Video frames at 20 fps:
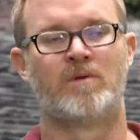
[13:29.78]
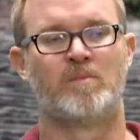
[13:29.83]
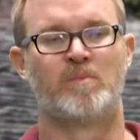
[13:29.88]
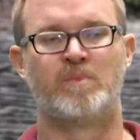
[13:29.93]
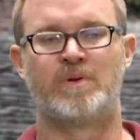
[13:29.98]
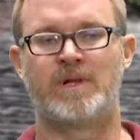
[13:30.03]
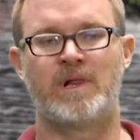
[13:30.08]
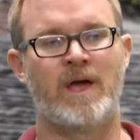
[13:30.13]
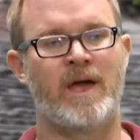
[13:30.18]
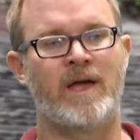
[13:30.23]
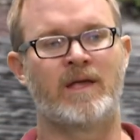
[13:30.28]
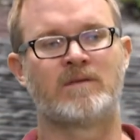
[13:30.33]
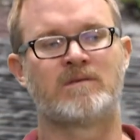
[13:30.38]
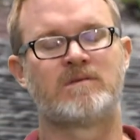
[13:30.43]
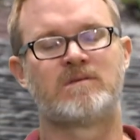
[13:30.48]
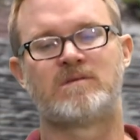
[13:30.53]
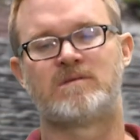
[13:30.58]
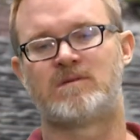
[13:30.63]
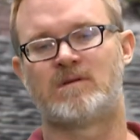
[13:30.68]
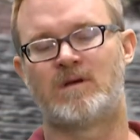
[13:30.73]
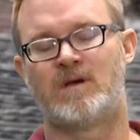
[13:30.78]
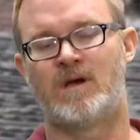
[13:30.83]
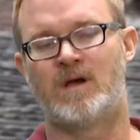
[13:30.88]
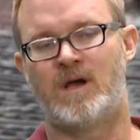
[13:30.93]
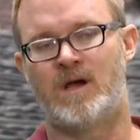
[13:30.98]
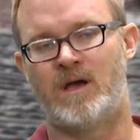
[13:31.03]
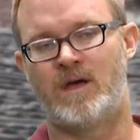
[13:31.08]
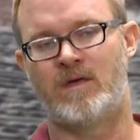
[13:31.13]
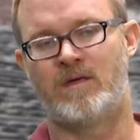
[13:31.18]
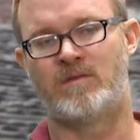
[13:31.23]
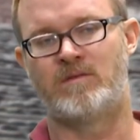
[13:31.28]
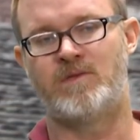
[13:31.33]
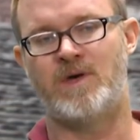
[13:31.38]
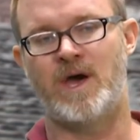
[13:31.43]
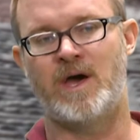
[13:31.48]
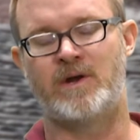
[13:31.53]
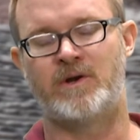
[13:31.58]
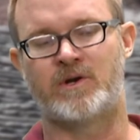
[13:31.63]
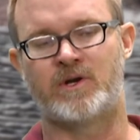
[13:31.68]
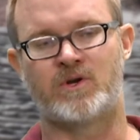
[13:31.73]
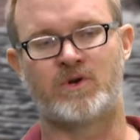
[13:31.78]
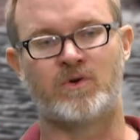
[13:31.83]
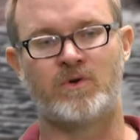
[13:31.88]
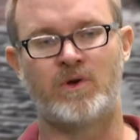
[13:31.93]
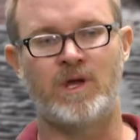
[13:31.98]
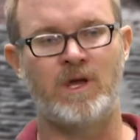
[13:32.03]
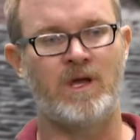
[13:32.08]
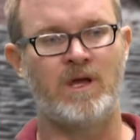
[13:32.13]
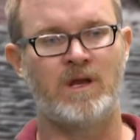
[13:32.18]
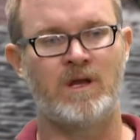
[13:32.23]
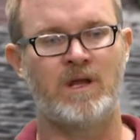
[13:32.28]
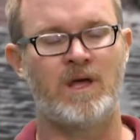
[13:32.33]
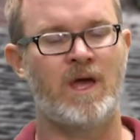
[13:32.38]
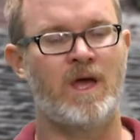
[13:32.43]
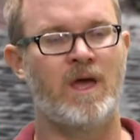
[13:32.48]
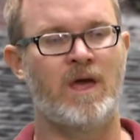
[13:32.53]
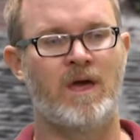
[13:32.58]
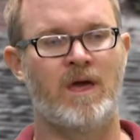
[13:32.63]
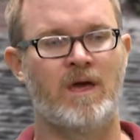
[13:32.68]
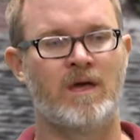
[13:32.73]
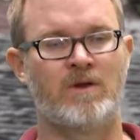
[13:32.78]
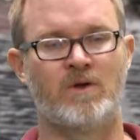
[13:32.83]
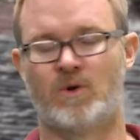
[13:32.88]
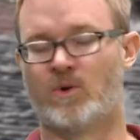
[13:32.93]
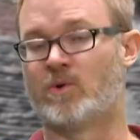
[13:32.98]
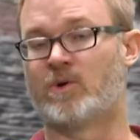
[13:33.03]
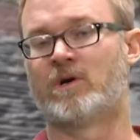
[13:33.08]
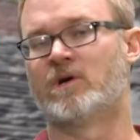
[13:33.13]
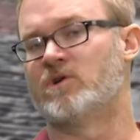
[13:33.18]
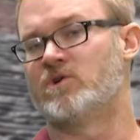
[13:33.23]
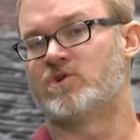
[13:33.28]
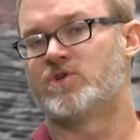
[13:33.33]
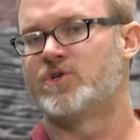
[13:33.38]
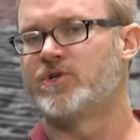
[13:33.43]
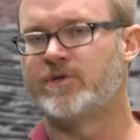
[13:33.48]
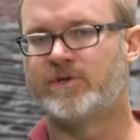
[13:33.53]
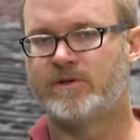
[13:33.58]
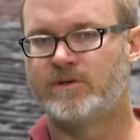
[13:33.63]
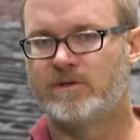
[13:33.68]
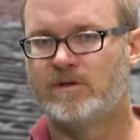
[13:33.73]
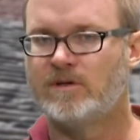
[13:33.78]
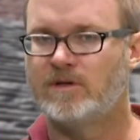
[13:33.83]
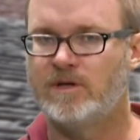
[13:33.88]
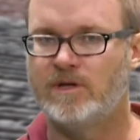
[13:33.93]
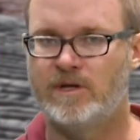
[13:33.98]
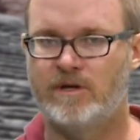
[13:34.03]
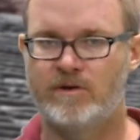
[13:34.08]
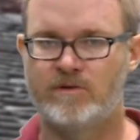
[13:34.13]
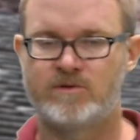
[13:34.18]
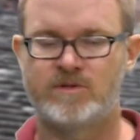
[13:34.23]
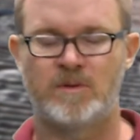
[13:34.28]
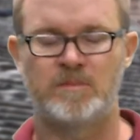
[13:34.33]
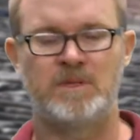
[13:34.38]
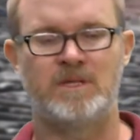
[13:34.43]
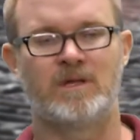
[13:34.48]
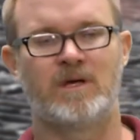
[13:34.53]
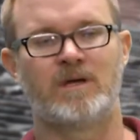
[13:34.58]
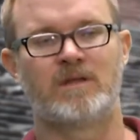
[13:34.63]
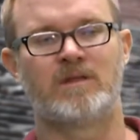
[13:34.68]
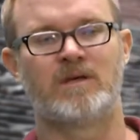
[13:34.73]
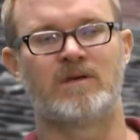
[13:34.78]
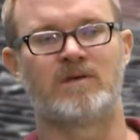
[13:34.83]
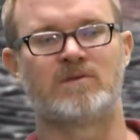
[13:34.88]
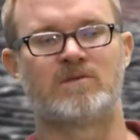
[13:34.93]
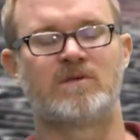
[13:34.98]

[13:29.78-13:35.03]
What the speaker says: plants that are green and orange, something like this.